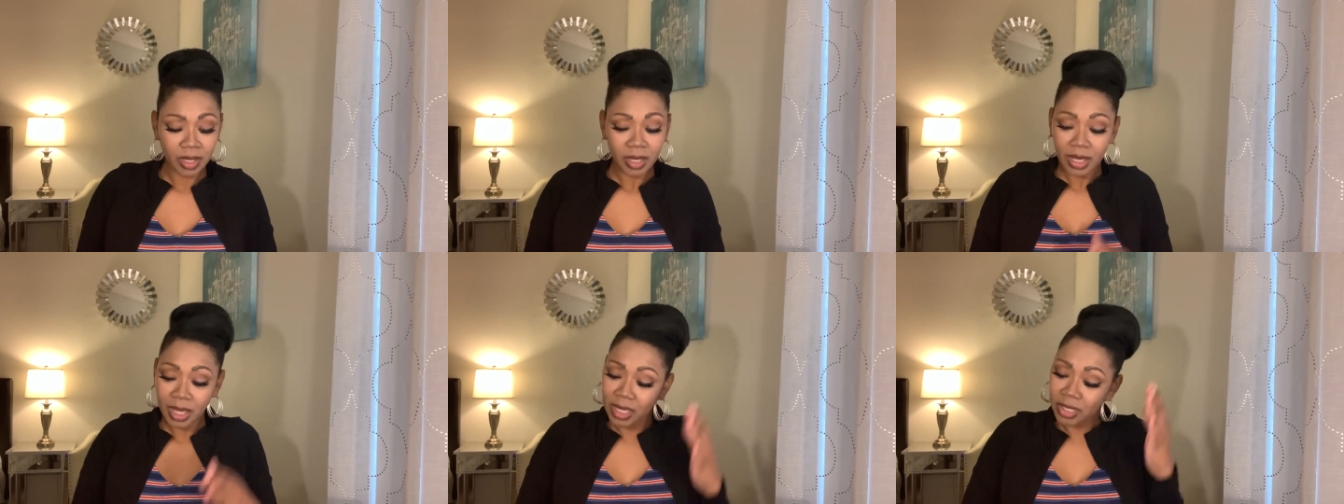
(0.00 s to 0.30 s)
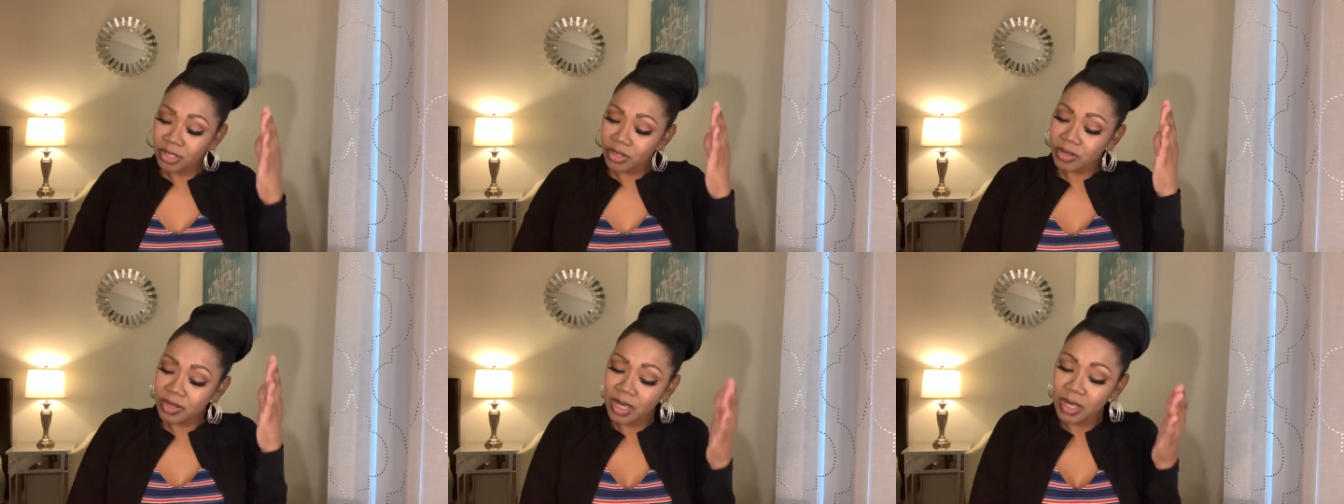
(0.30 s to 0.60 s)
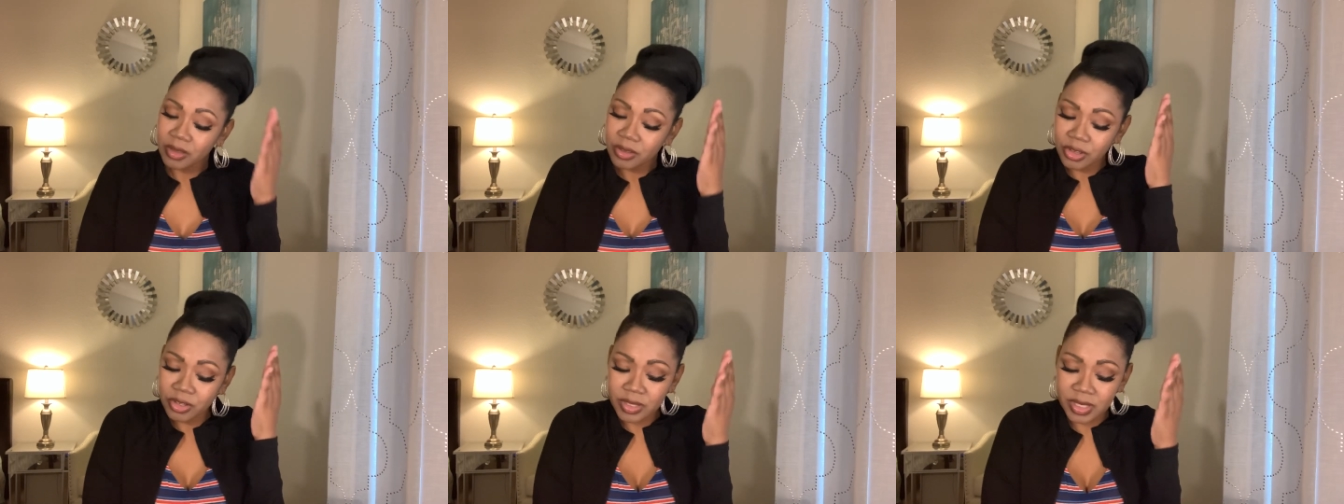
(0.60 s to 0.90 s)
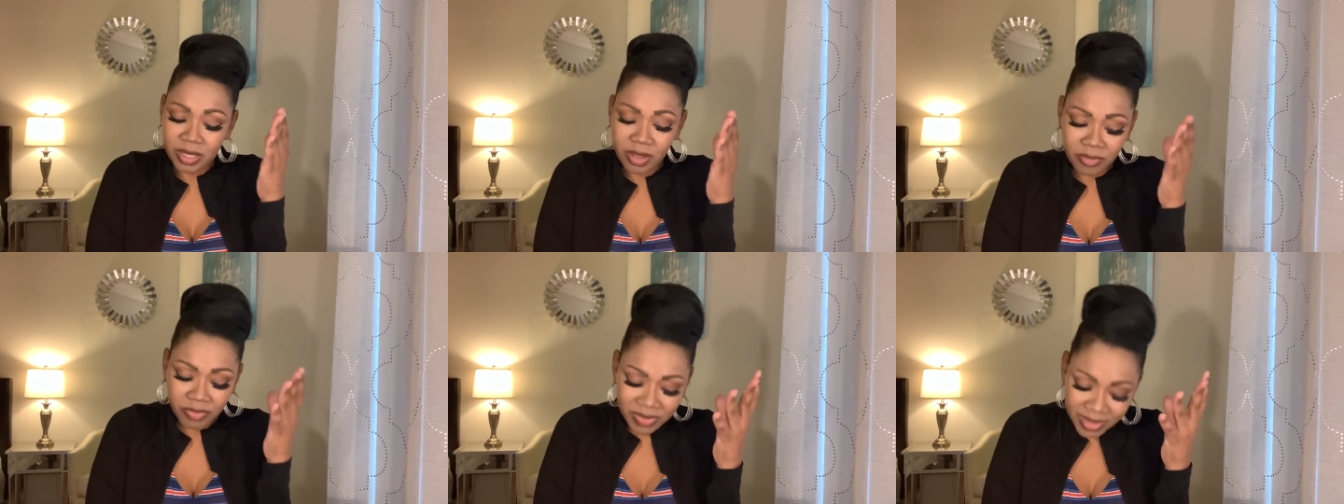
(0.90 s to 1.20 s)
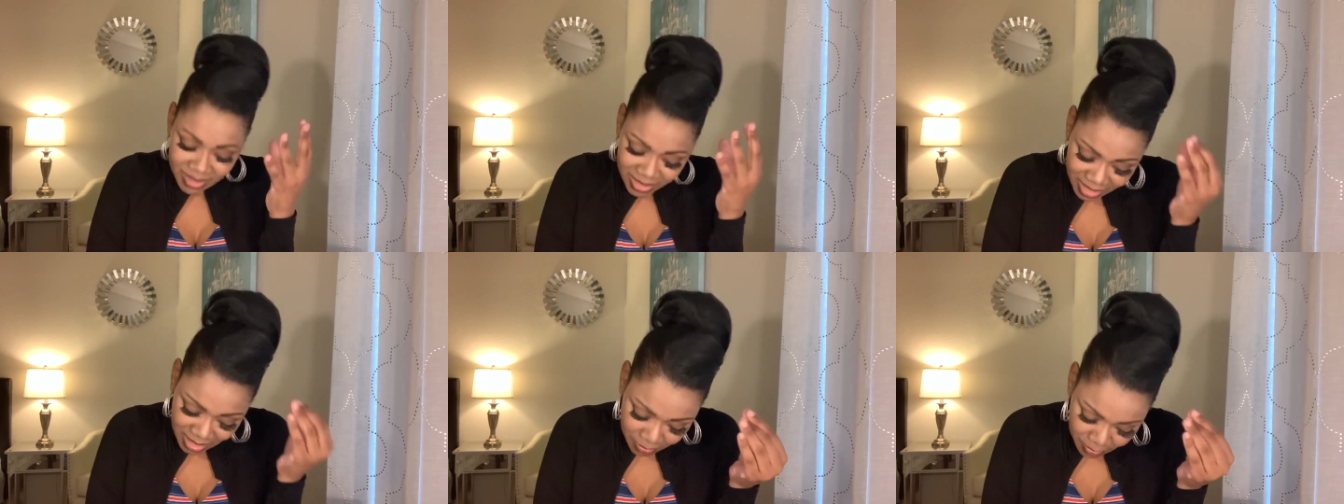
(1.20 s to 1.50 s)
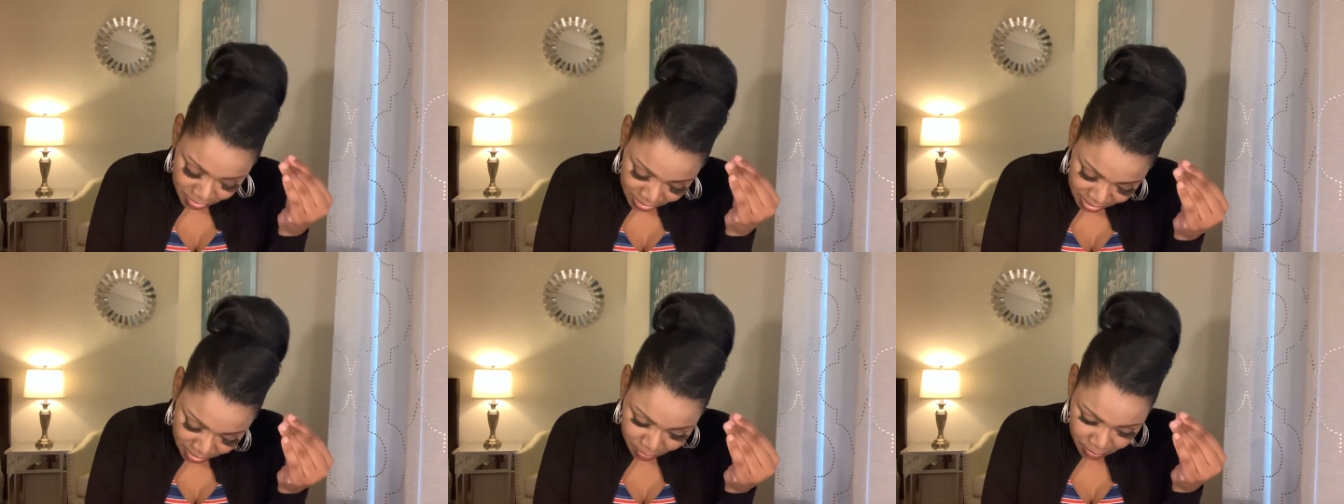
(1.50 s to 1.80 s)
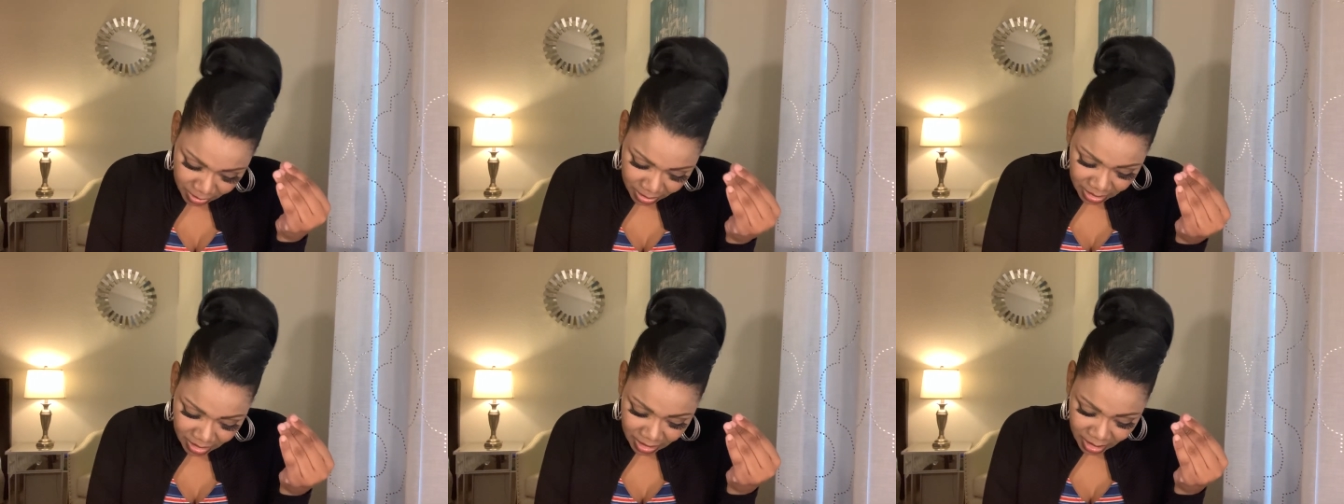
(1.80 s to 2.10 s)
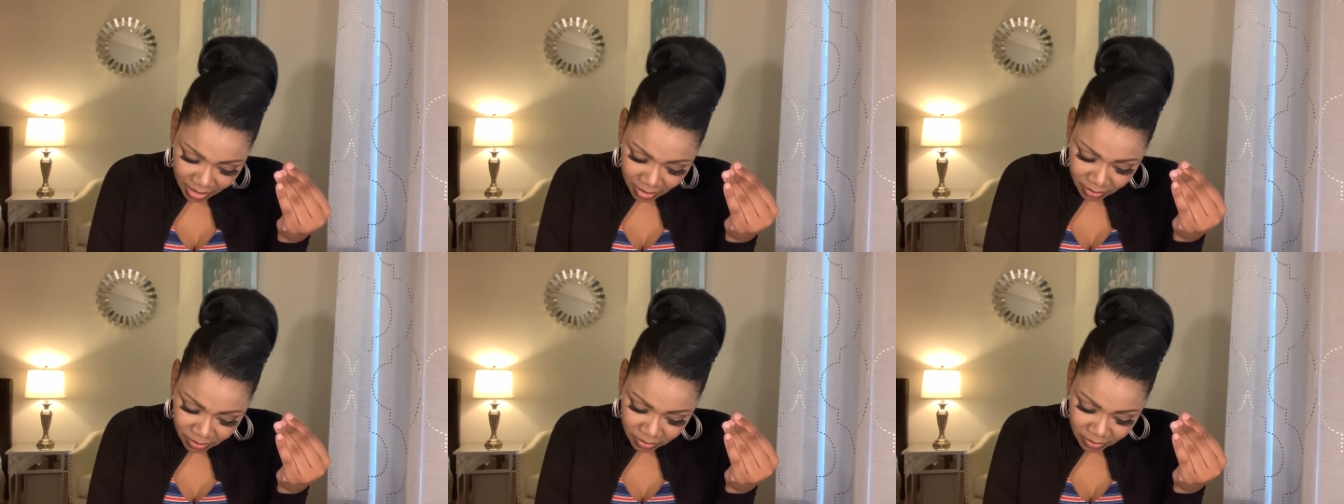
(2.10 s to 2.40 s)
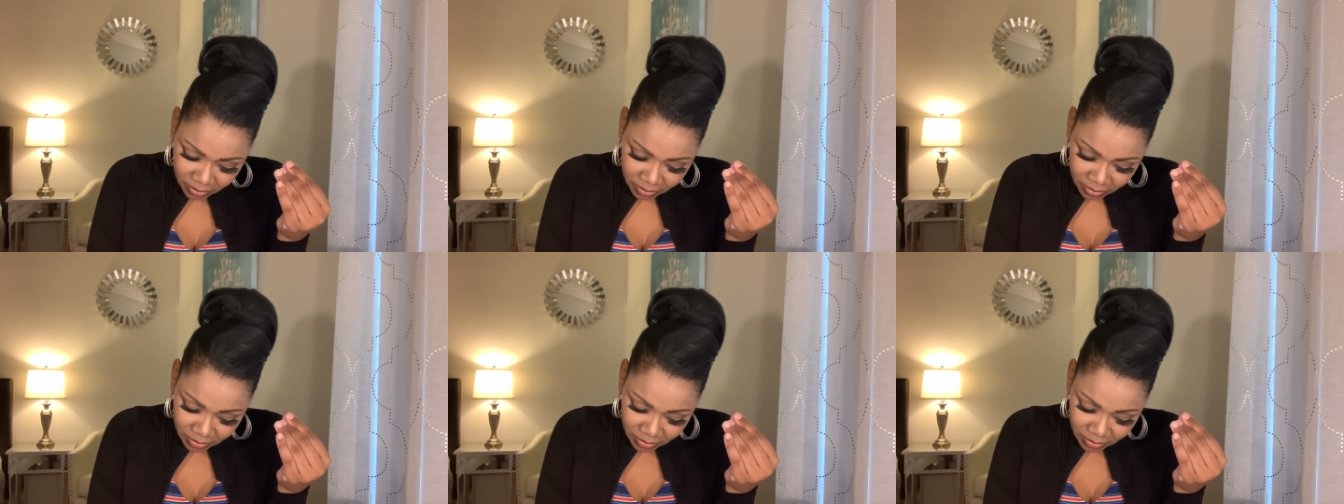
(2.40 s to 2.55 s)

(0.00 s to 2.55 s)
And you're not, your self-esteem is a bit down.